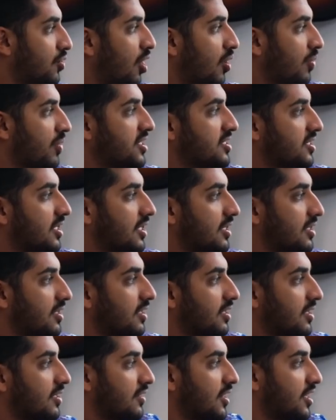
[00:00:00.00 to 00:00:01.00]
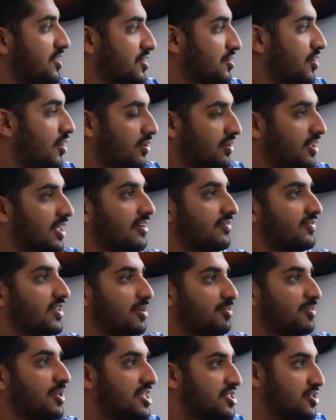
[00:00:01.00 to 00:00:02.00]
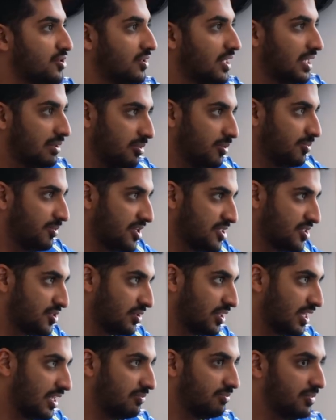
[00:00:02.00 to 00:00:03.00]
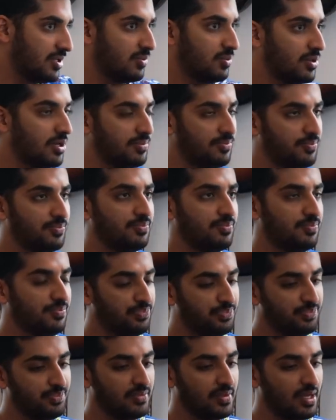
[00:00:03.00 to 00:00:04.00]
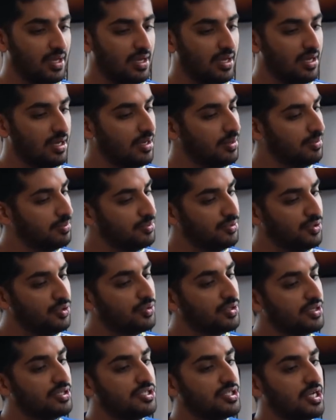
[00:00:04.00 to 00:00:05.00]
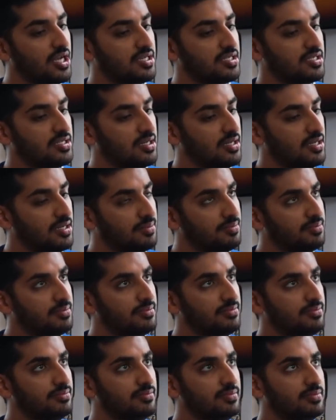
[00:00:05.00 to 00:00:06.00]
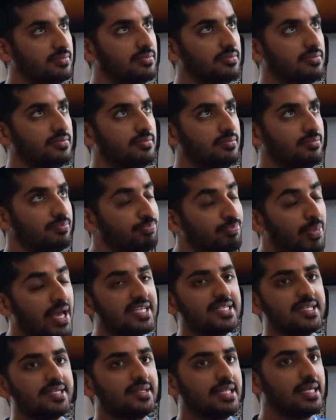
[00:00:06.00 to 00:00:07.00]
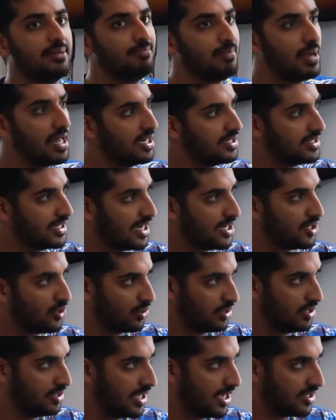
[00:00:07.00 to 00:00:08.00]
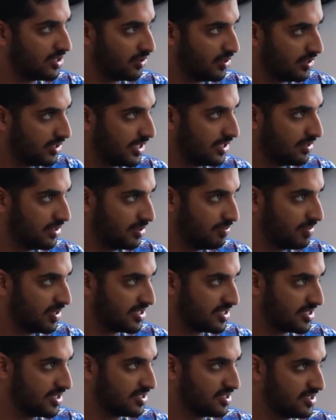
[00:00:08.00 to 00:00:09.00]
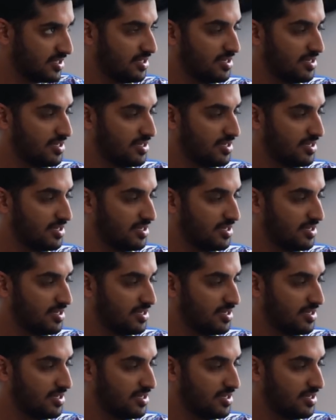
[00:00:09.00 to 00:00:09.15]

always like clutching on a life, like please don't leave me, please don't leave me. But you can just basically meditate on death on a daily basis.